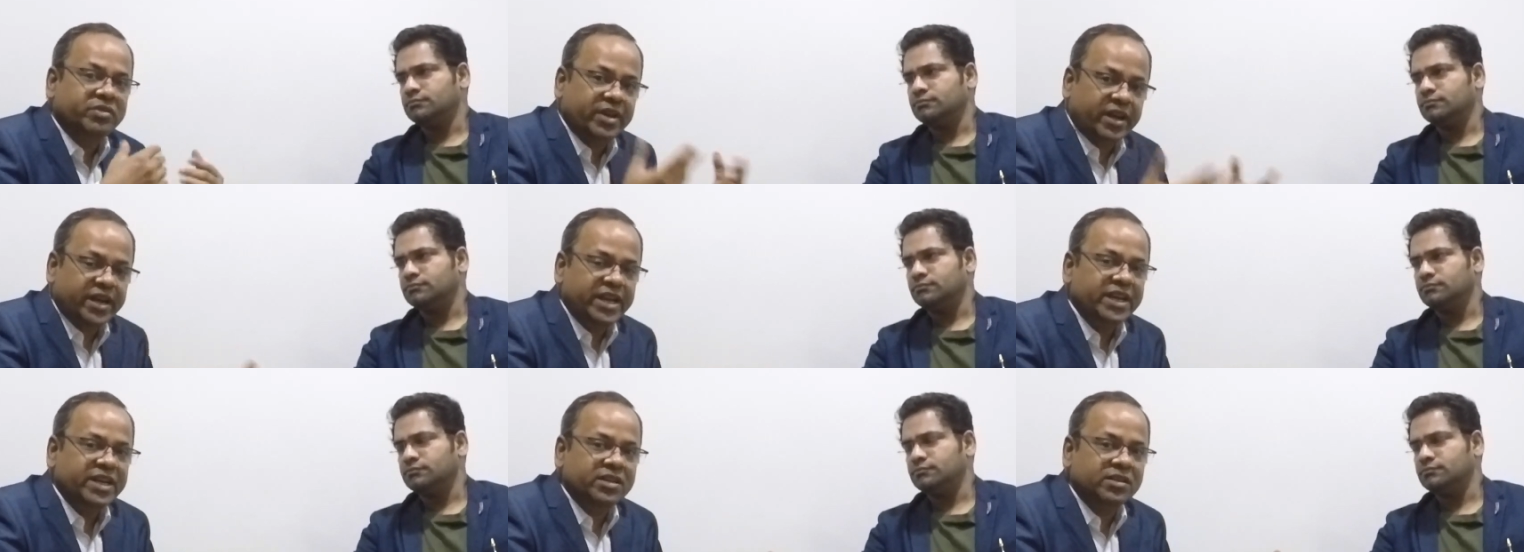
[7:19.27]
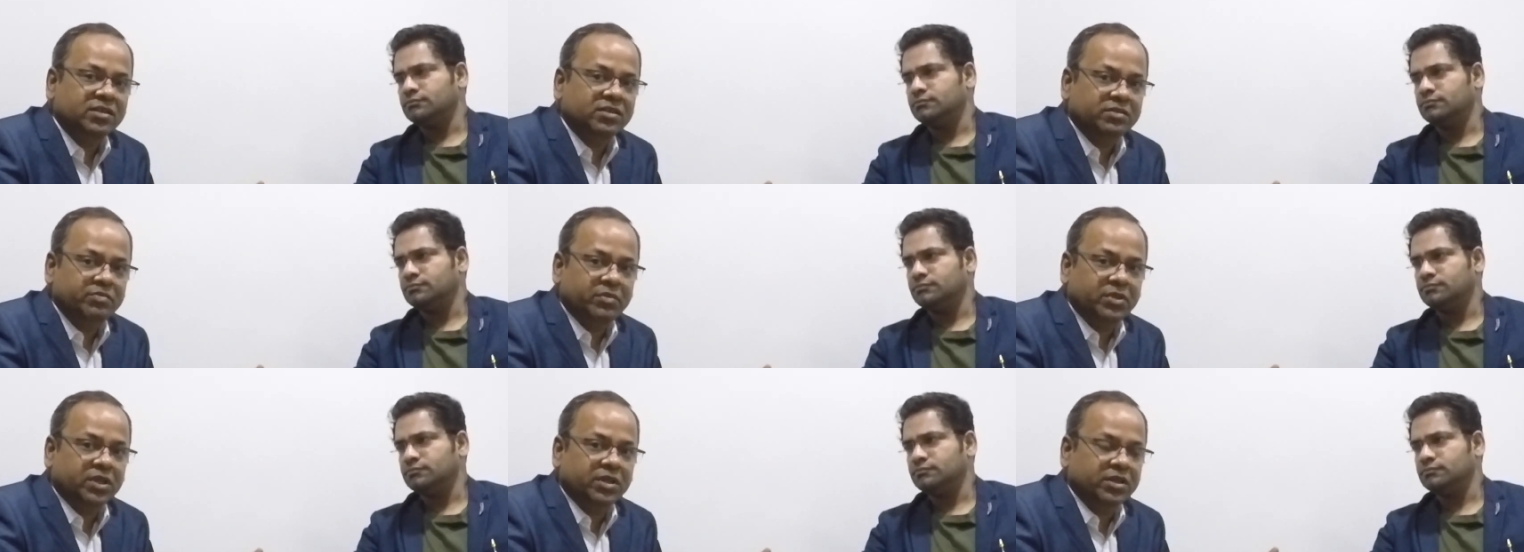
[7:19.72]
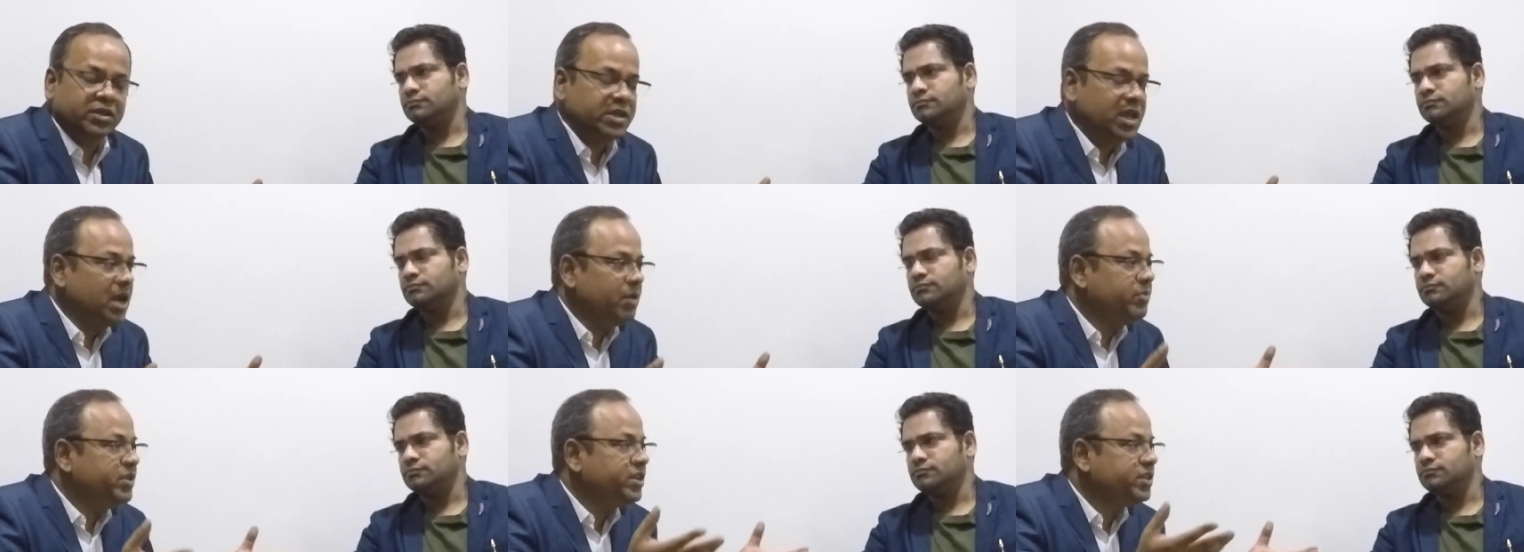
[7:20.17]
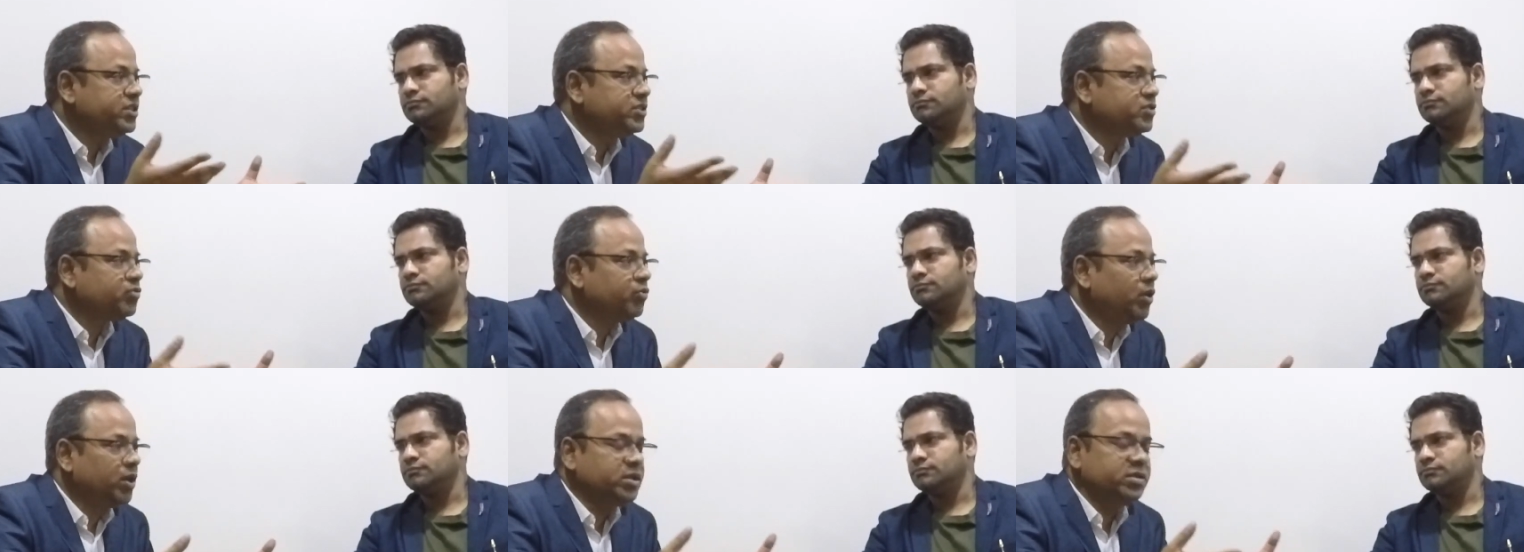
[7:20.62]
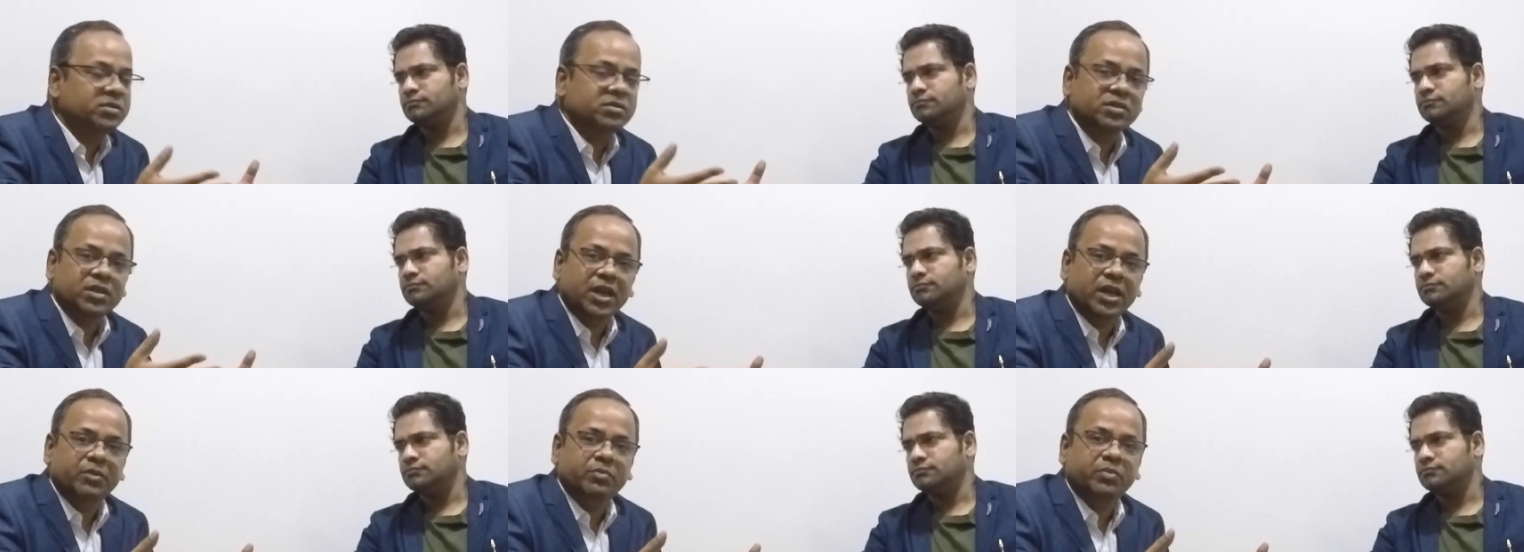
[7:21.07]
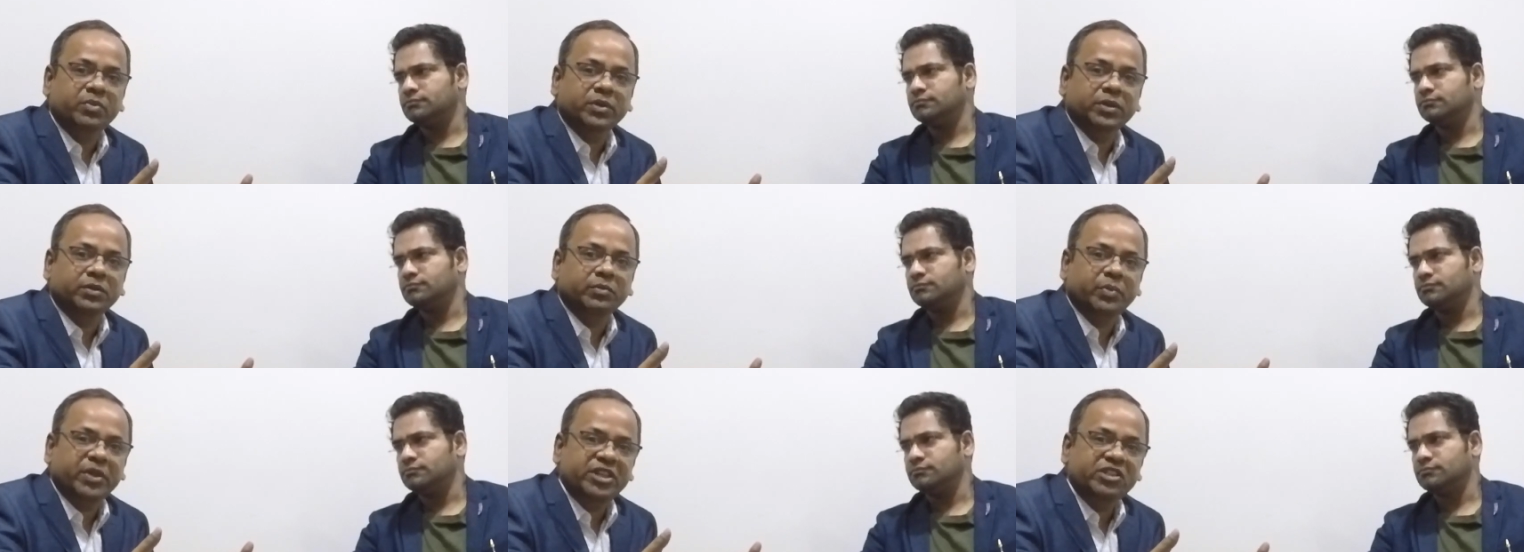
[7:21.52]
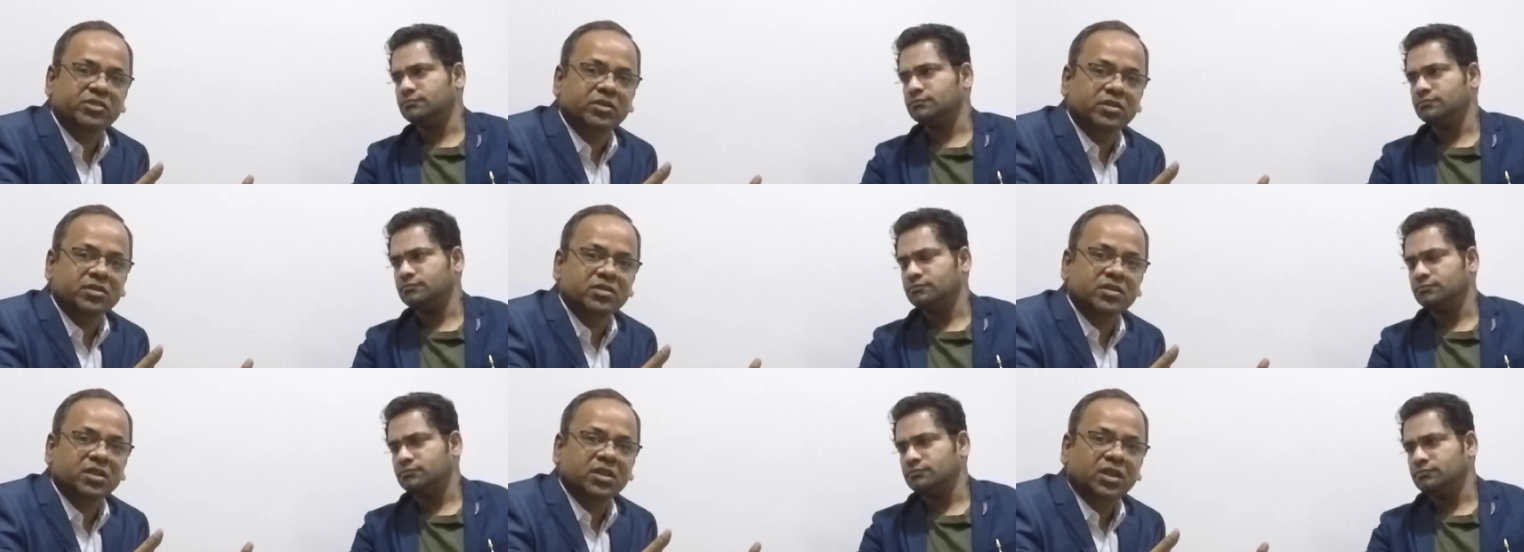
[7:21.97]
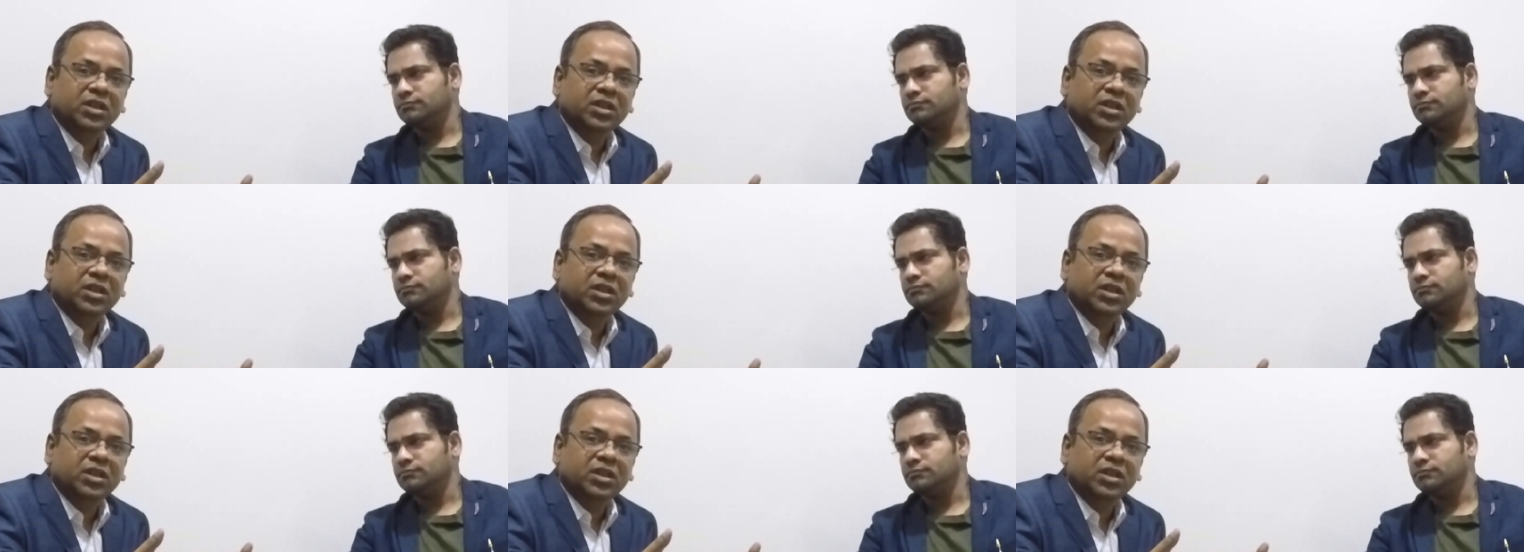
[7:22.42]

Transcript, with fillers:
Speaker 1: treat diabetes 1 type patients